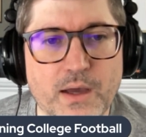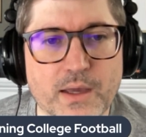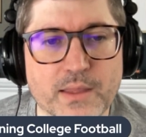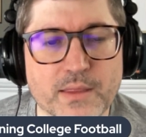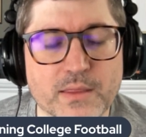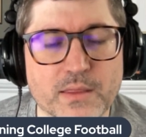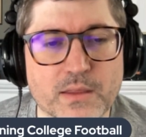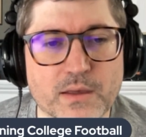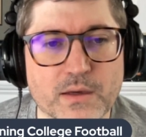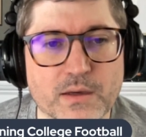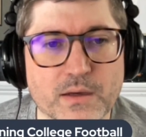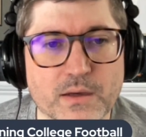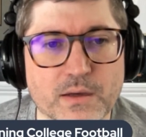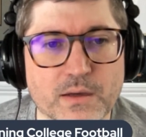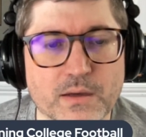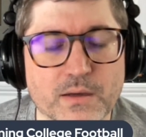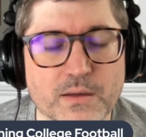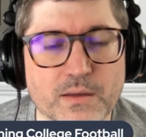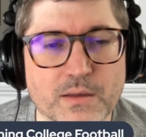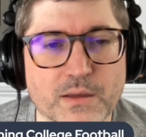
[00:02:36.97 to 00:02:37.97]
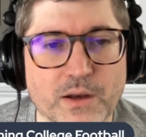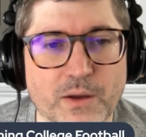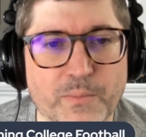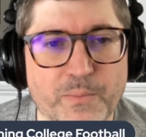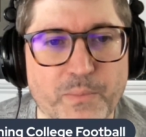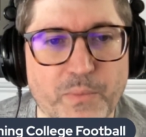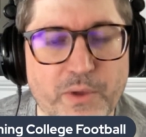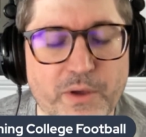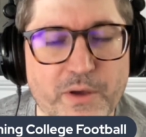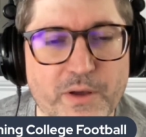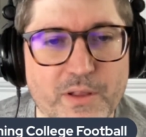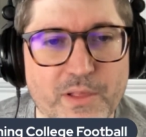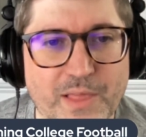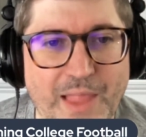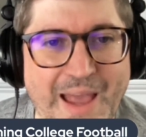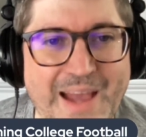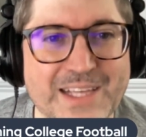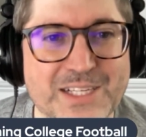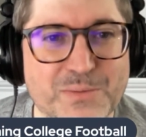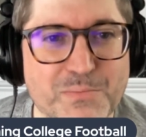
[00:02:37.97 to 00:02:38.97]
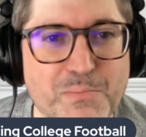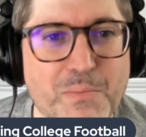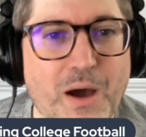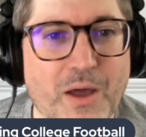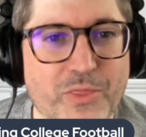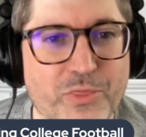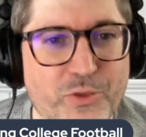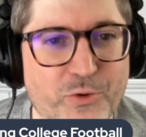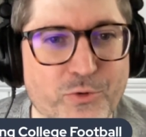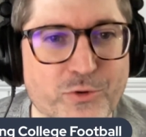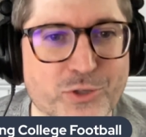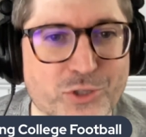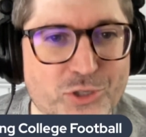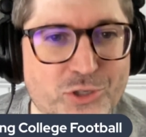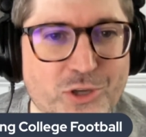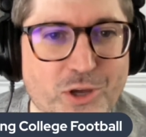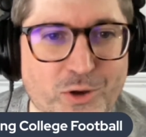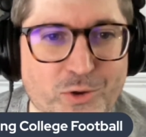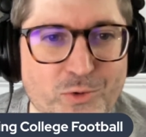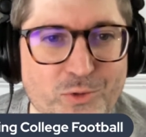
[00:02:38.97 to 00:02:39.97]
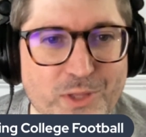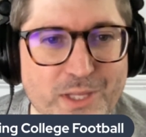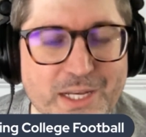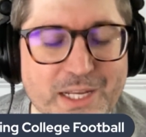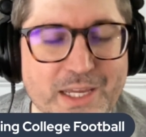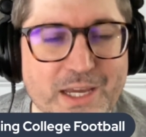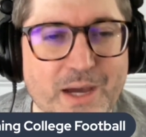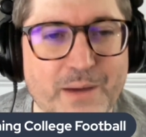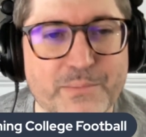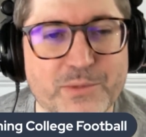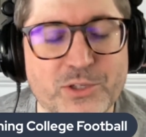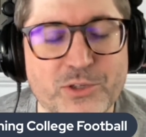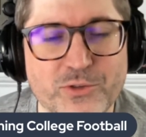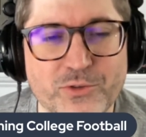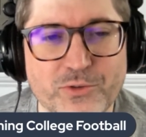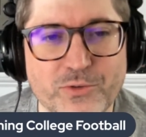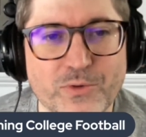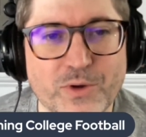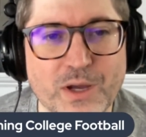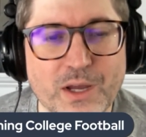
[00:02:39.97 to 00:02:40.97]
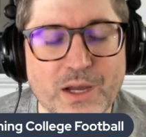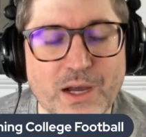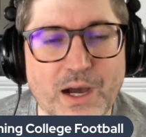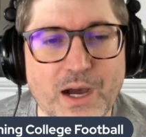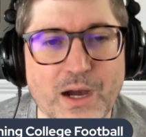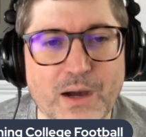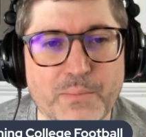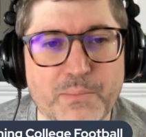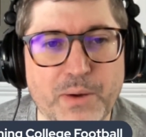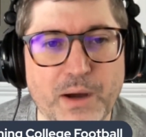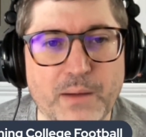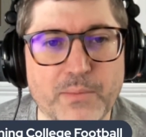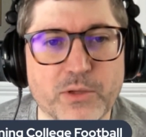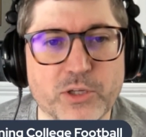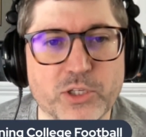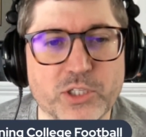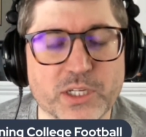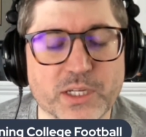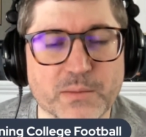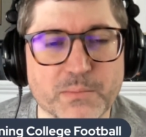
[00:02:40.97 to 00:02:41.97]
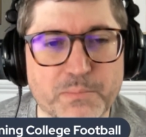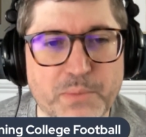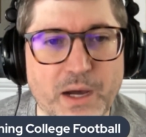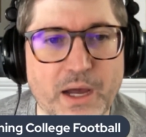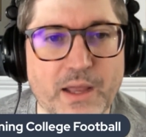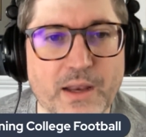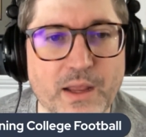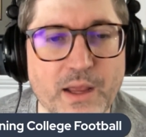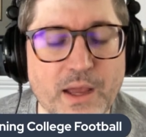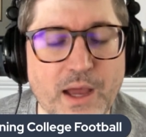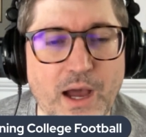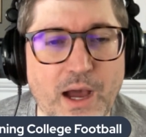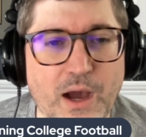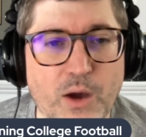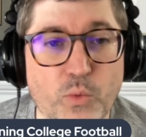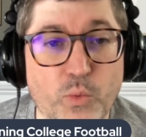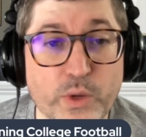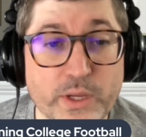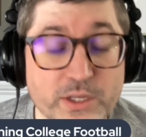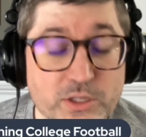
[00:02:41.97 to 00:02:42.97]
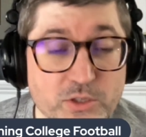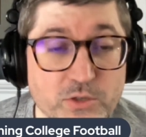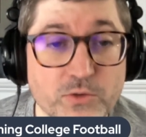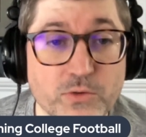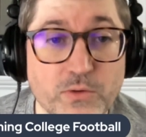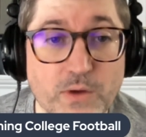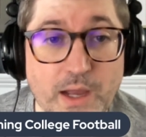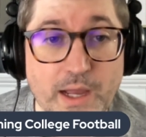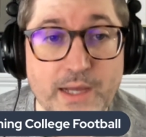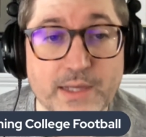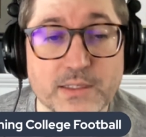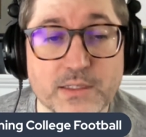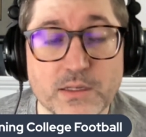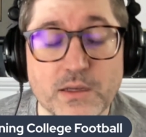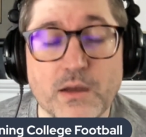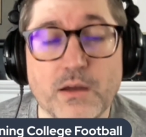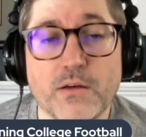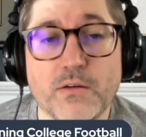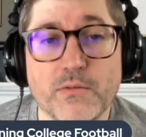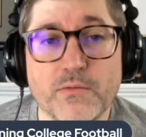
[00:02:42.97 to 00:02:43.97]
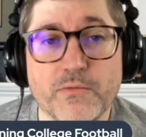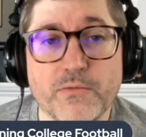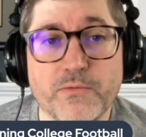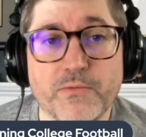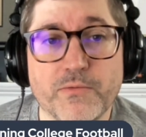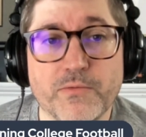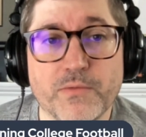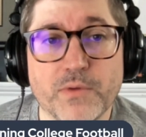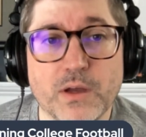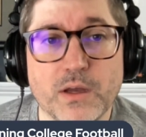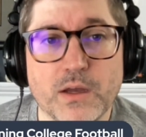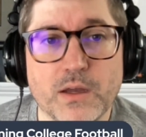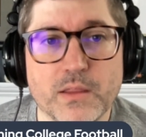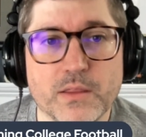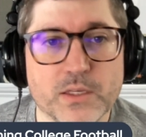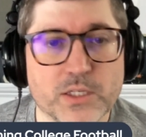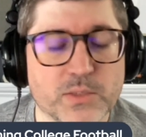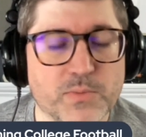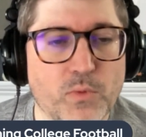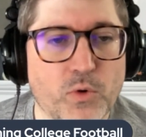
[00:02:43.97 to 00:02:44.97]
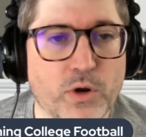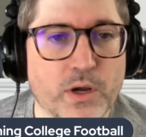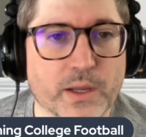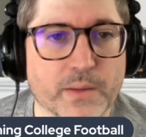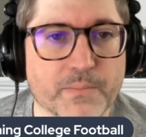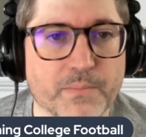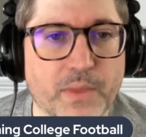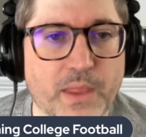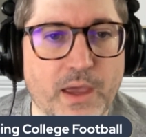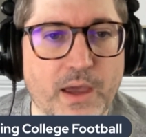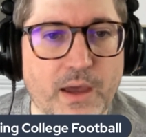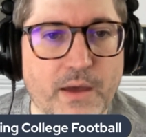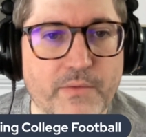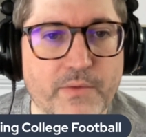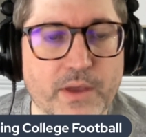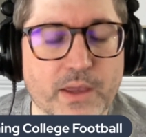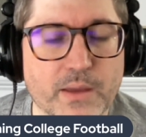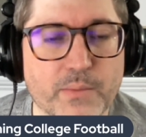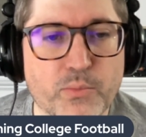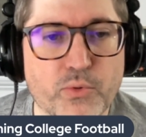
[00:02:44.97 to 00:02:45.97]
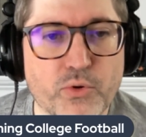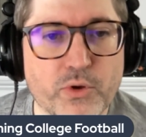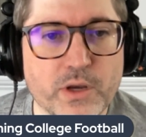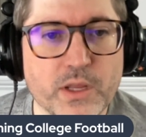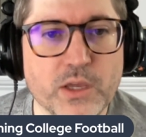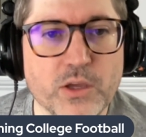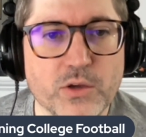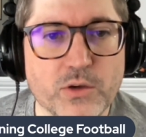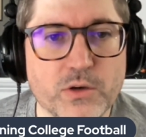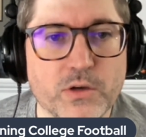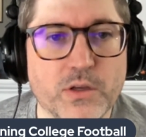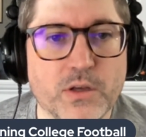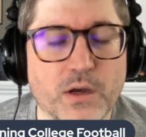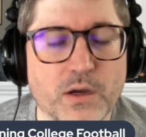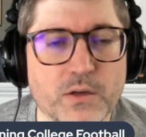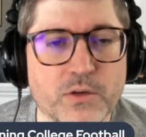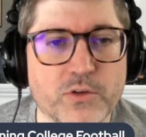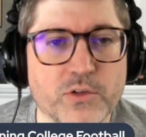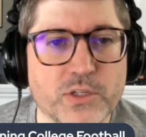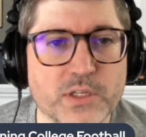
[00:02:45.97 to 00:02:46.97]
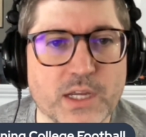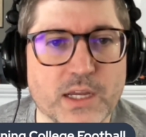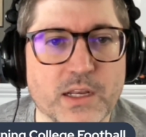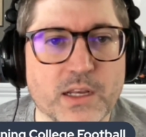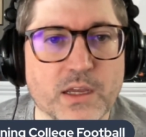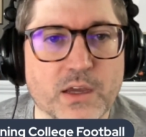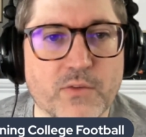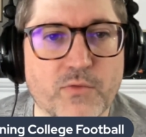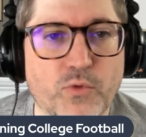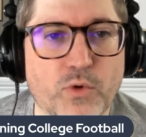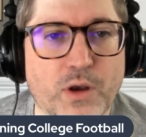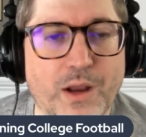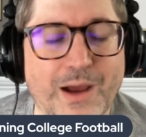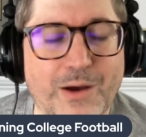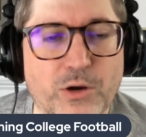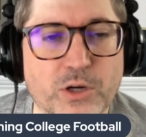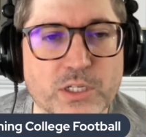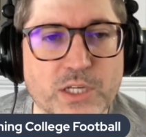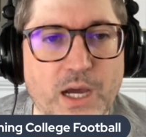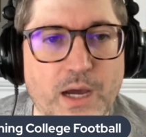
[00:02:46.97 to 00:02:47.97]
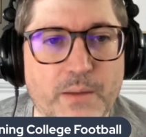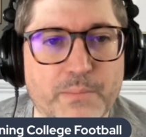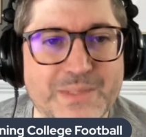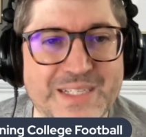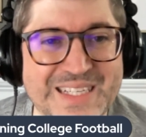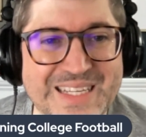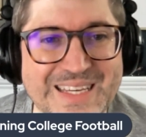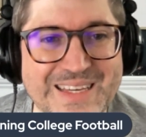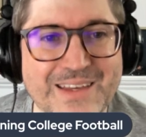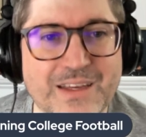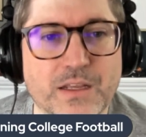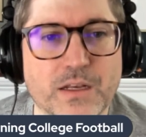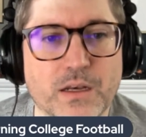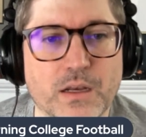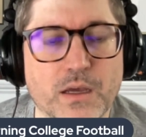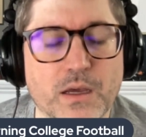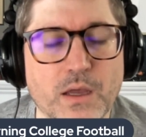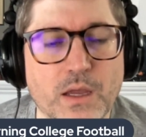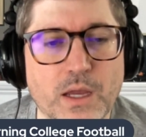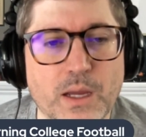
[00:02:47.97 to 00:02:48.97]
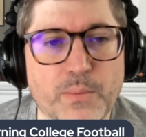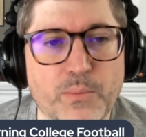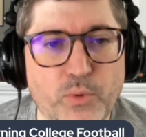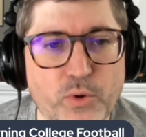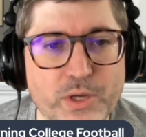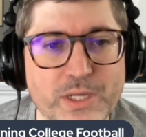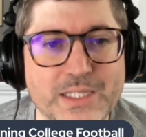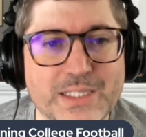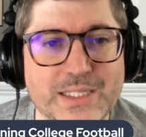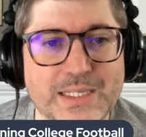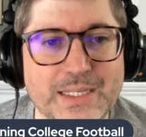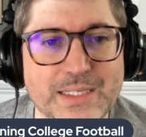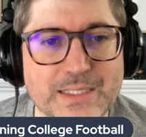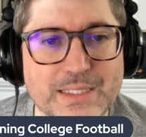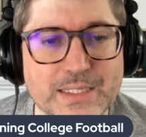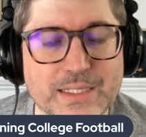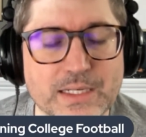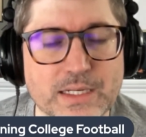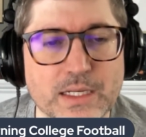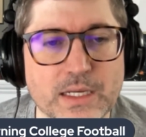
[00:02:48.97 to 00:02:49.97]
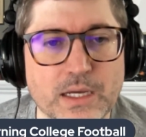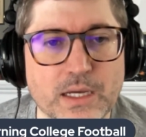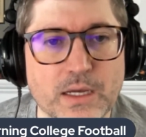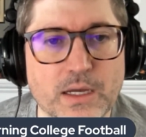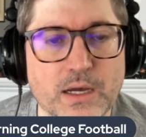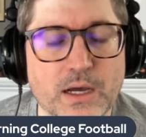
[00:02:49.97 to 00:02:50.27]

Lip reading: in the last month or so leading up to publishing. But we do, as of this morning, have a pretty good understanding of what our top 10 preseason